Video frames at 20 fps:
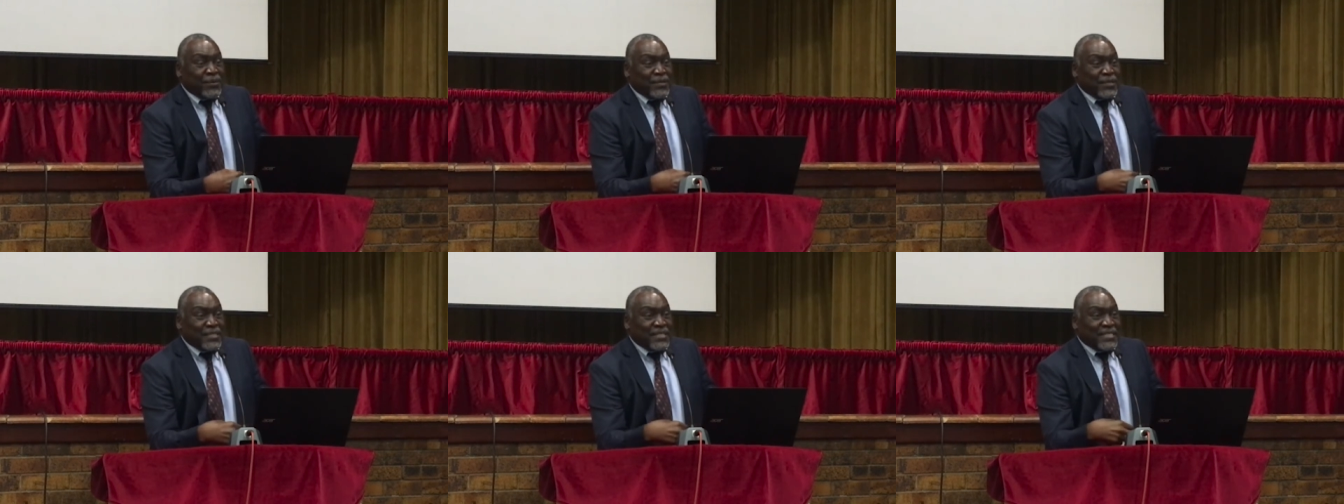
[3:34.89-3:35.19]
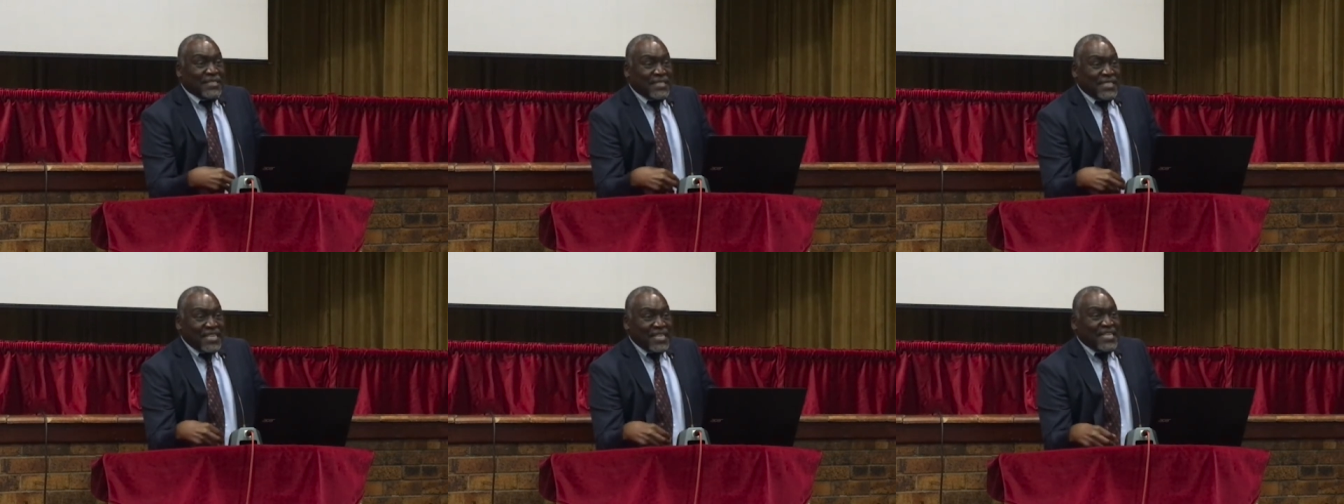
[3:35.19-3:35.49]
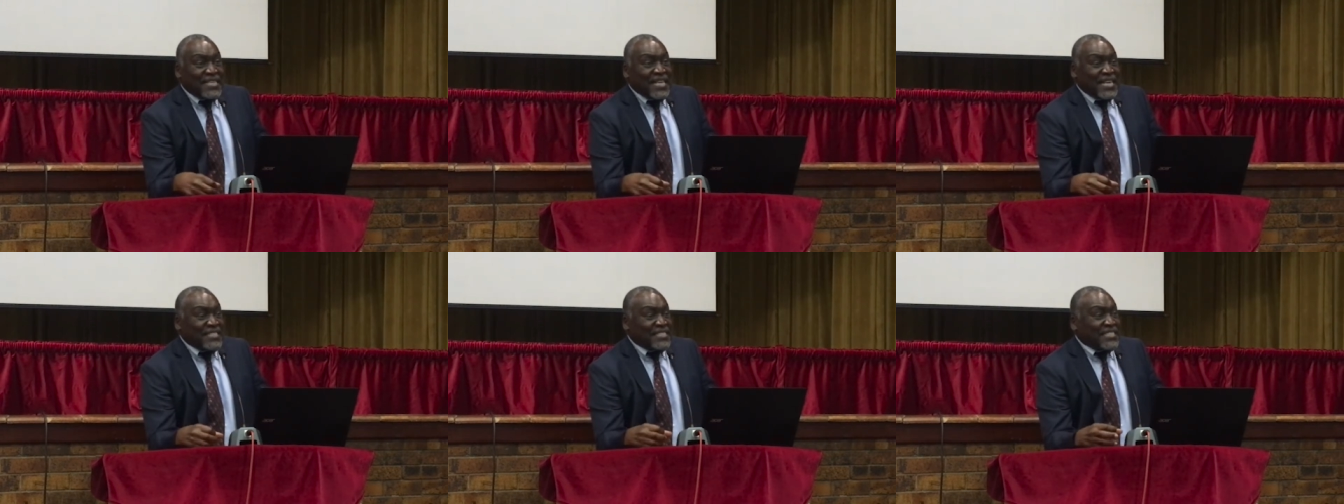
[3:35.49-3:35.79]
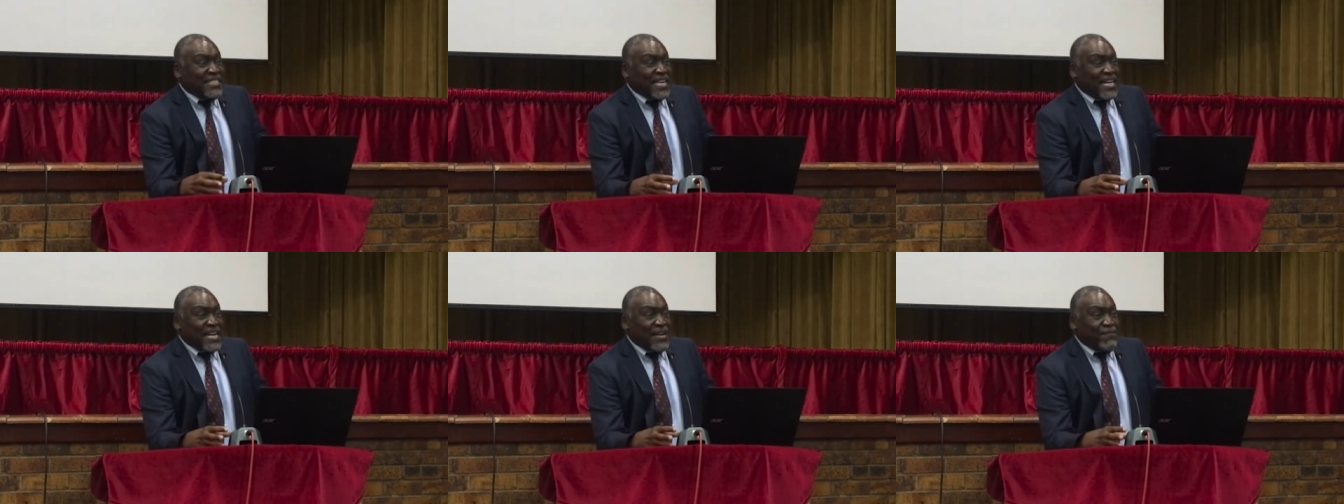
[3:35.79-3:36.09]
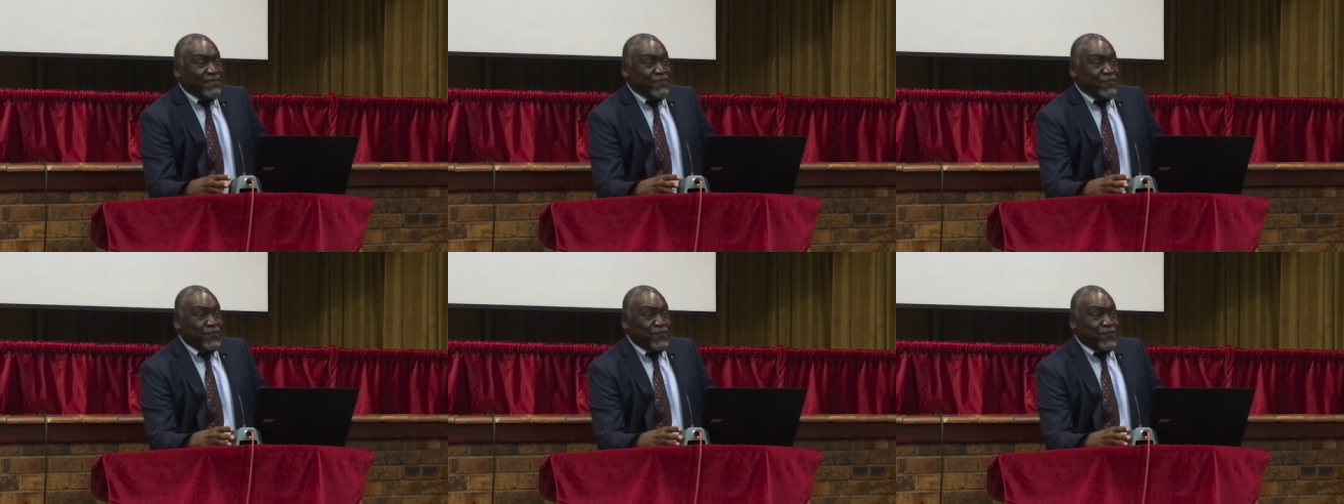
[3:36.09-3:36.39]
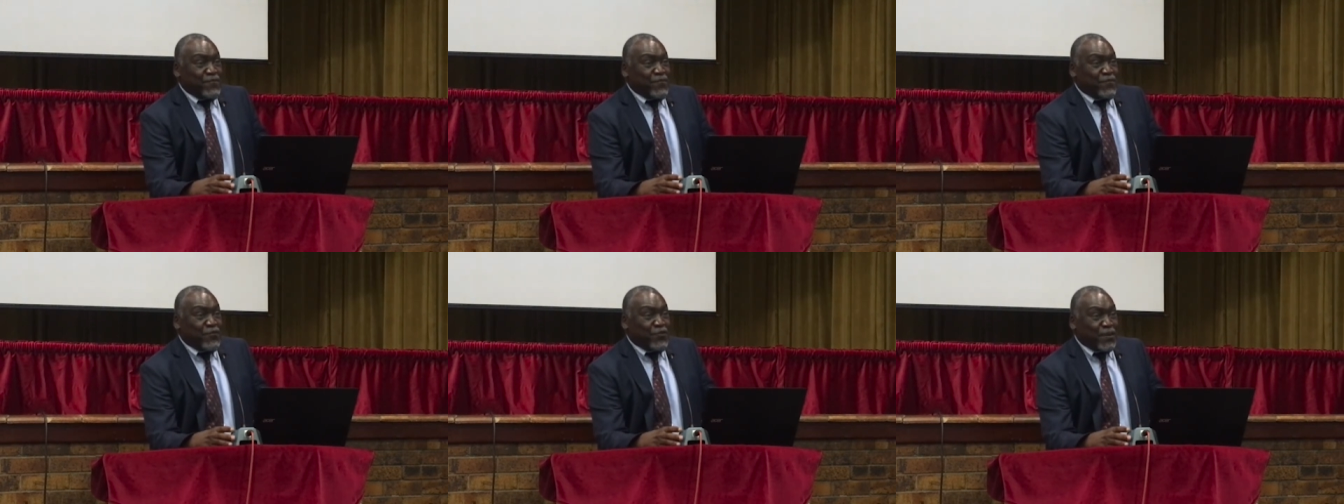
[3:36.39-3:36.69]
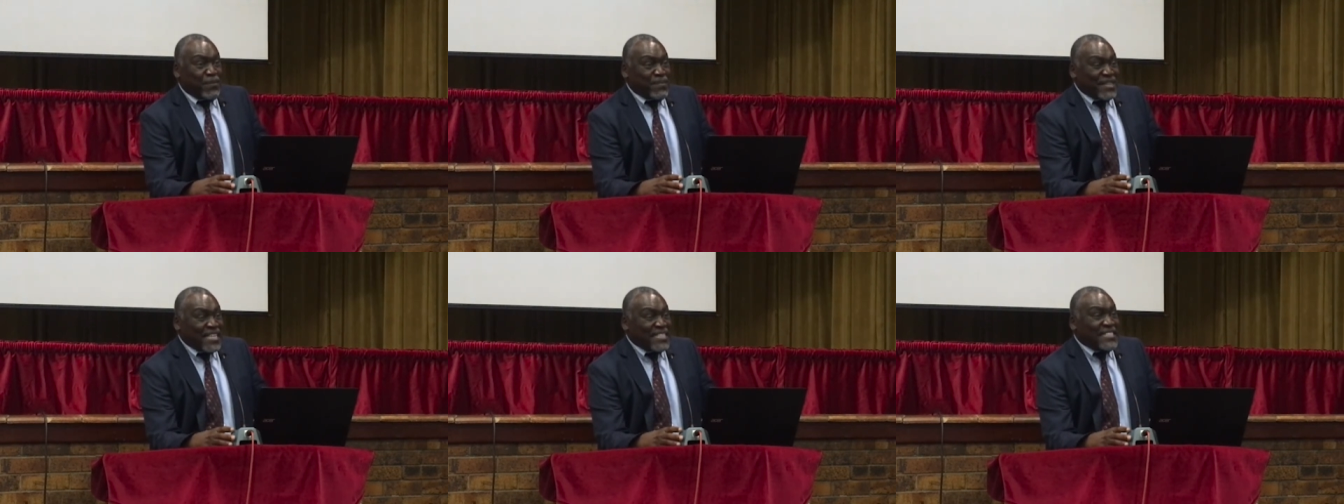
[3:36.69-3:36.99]
see that uh,
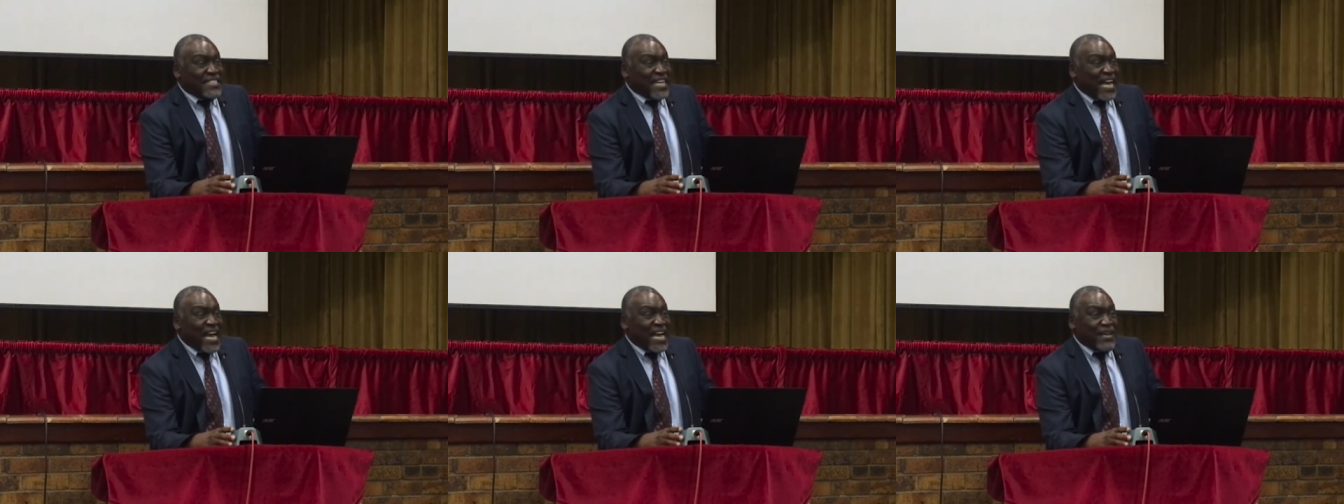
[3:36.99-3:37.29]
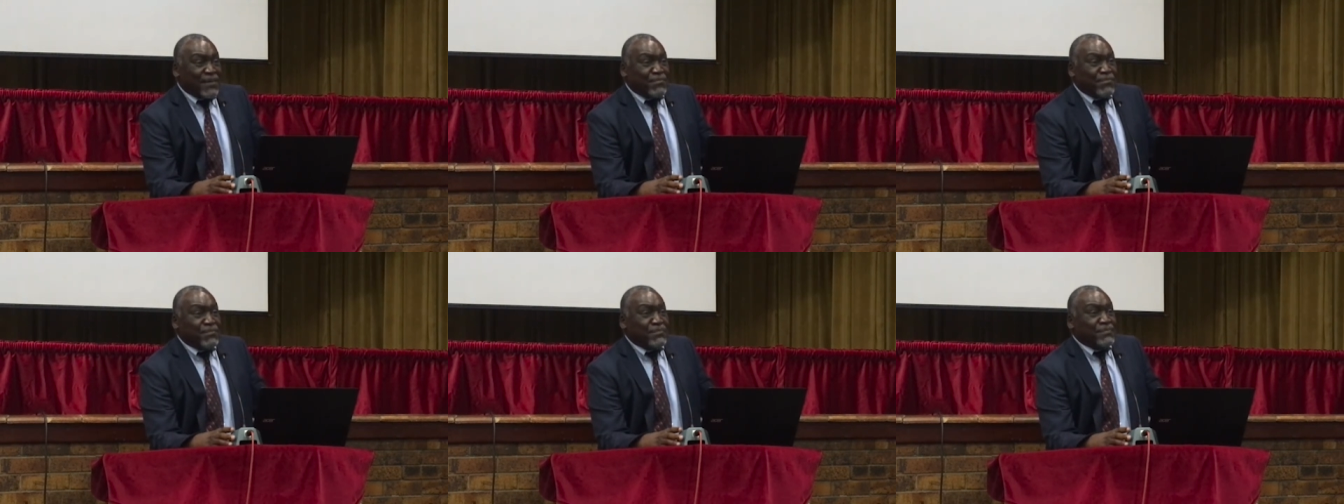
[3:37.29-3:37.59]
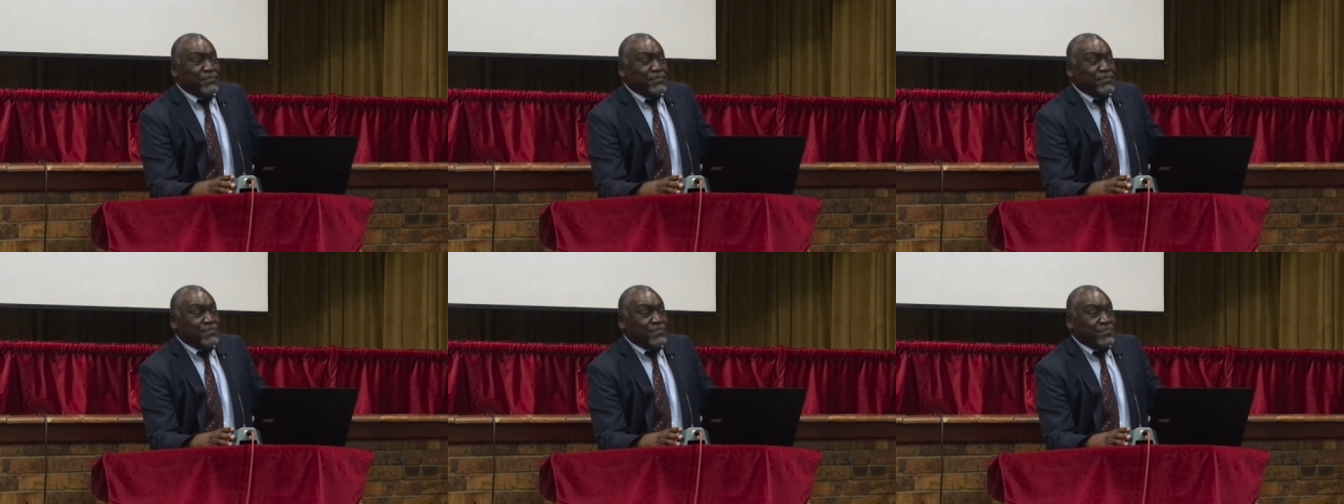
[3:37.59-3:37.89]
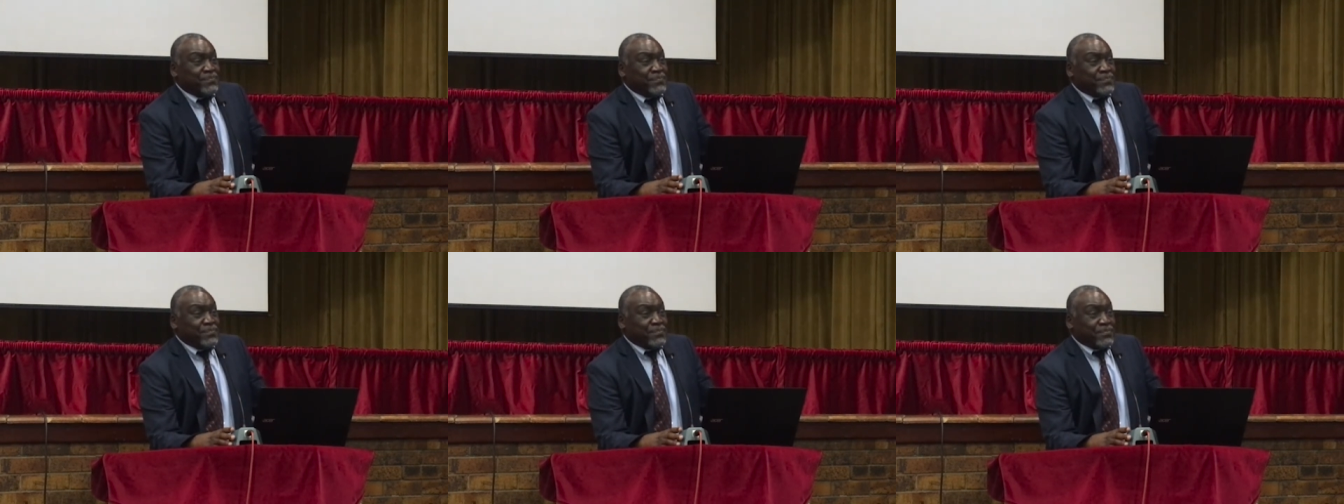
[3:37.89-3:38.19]
from that time,